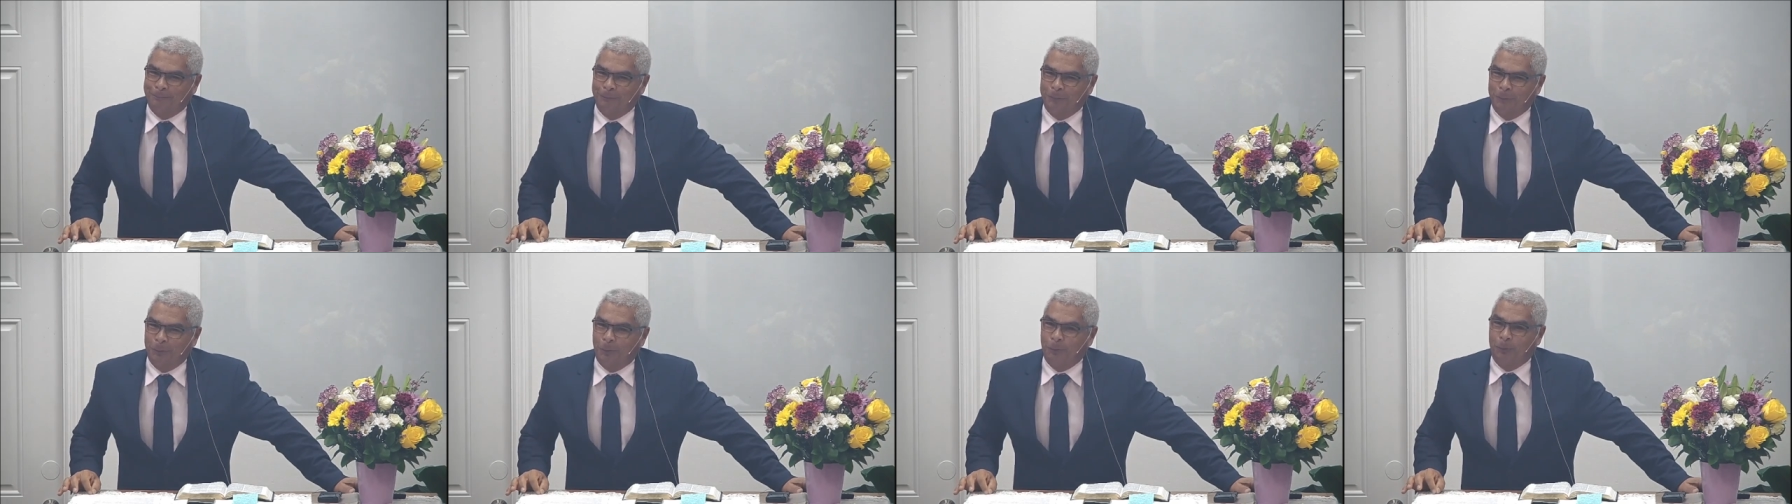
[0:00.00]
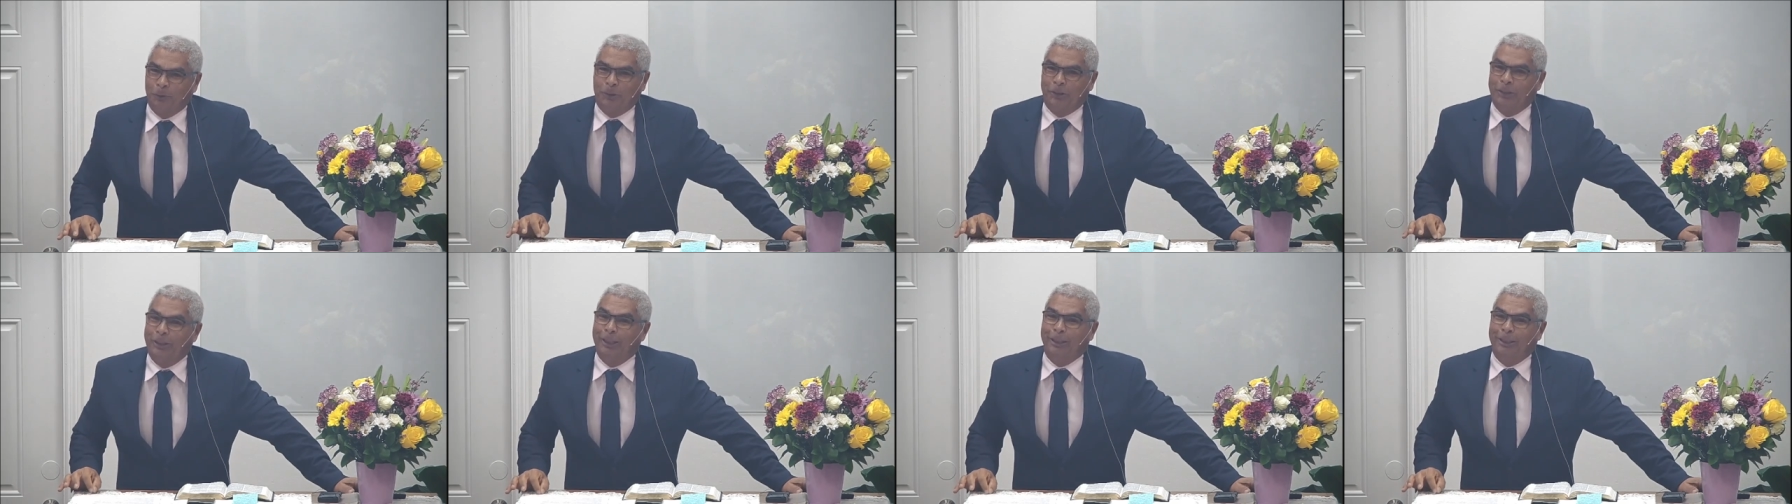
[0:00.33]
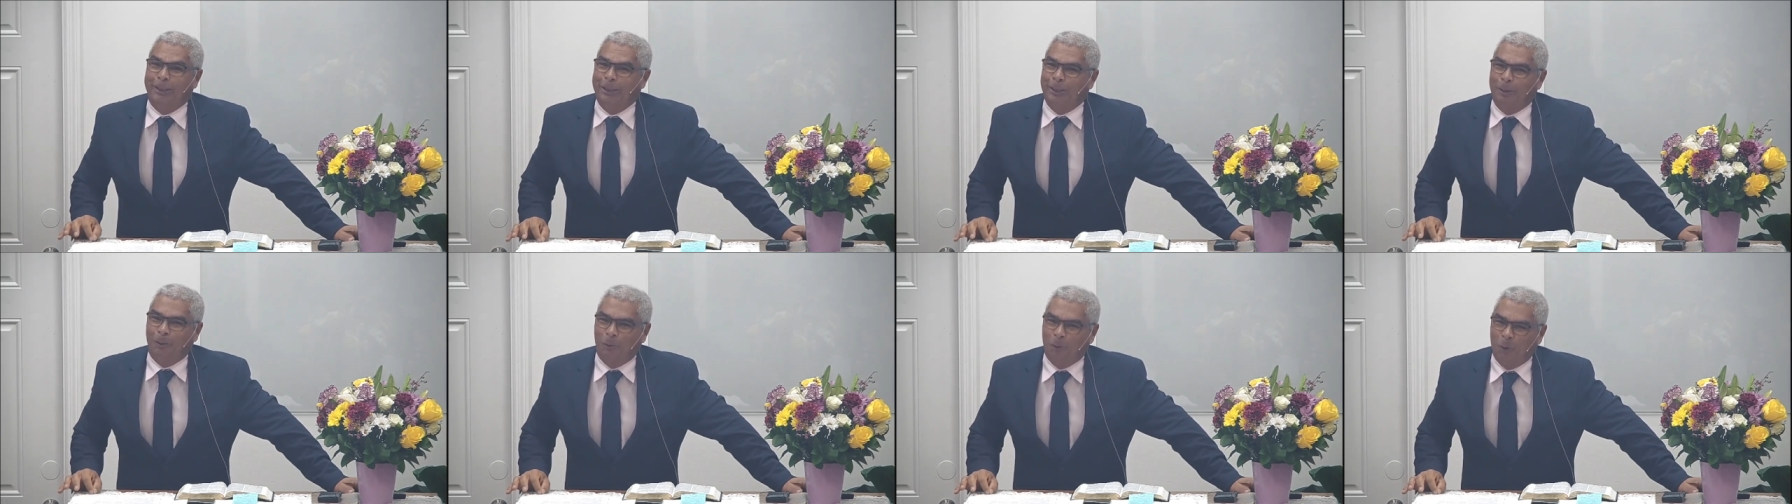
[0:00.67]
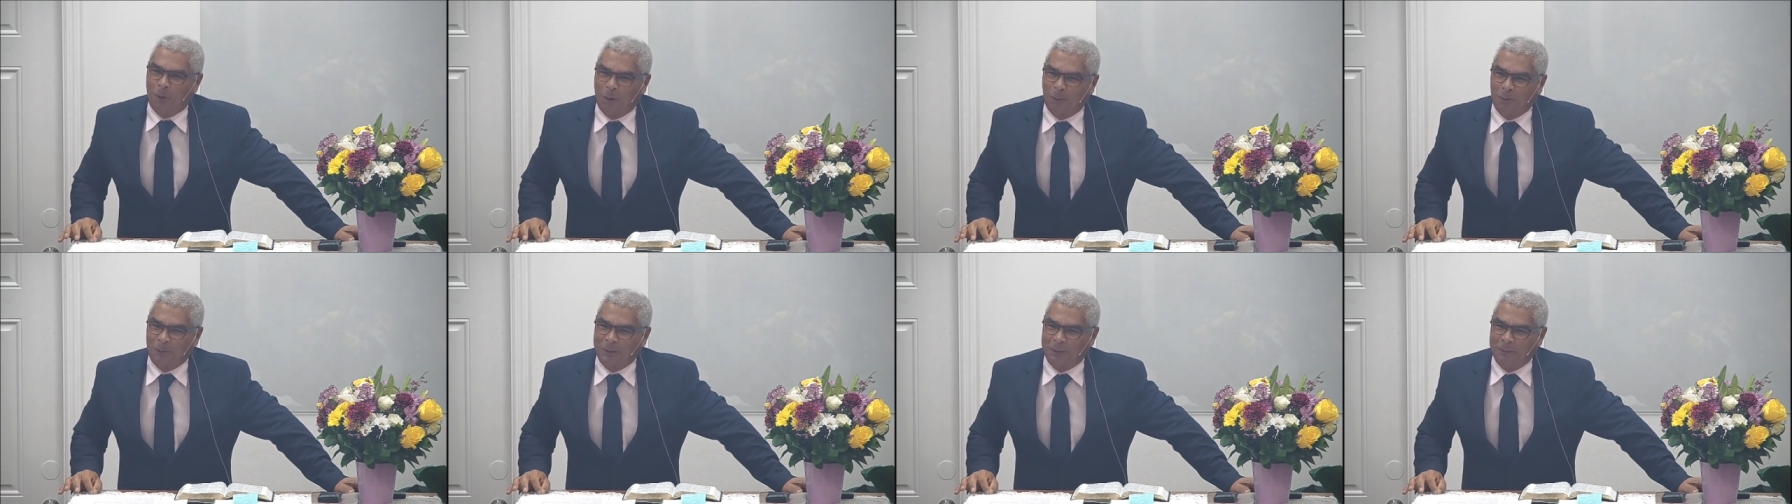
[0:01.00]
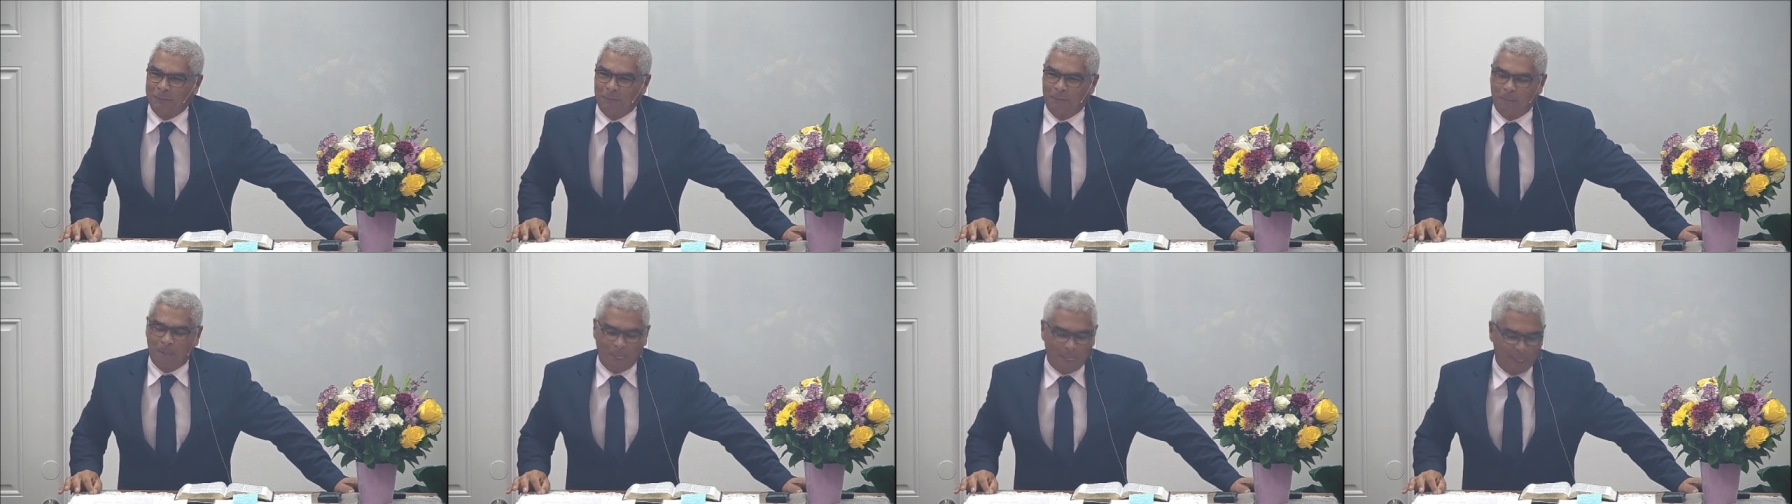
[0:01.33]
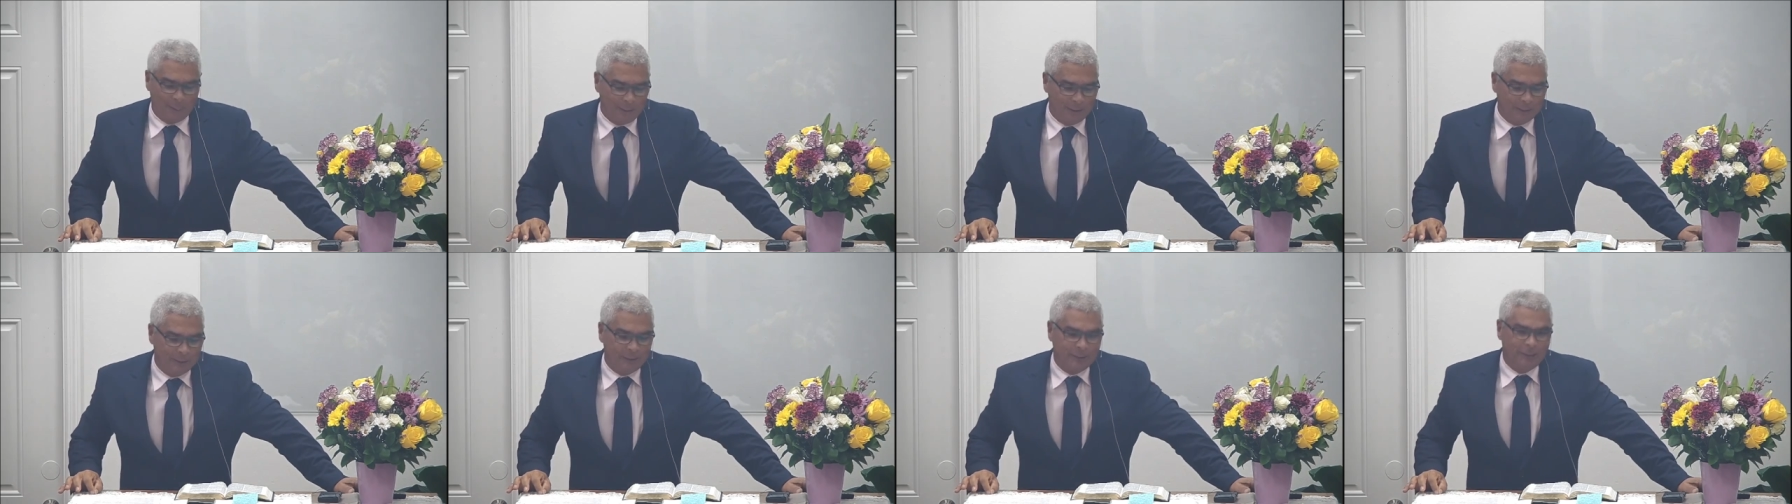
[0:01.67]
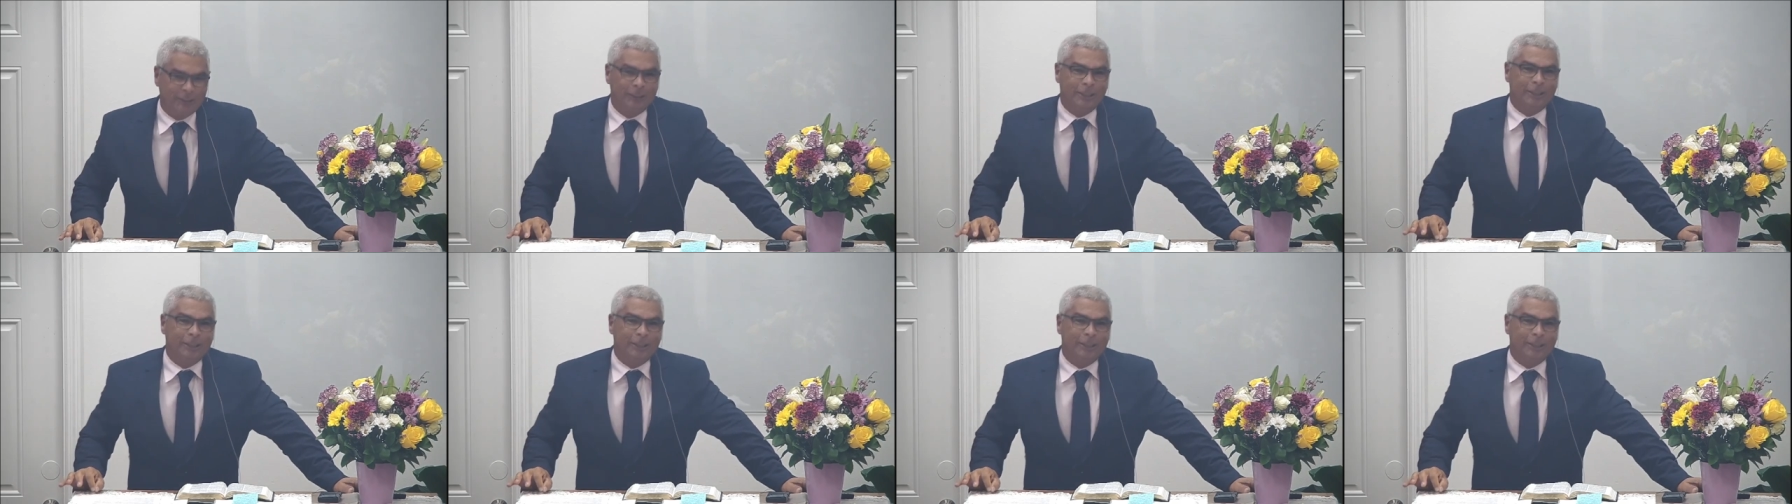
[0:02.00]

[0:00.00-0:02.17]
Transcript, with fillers: he did not need to go to the king or